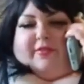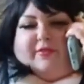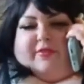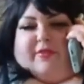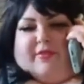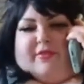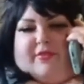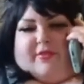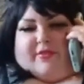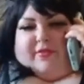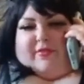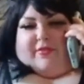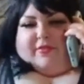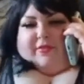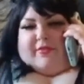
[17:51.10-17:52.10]

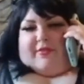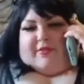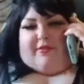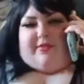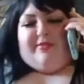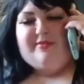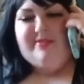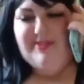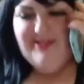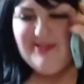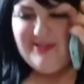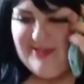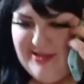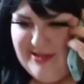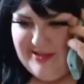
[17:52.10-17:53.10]

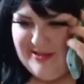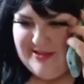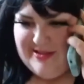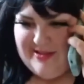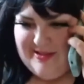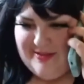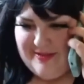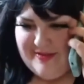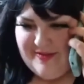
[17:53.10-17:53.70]
(no one is talking)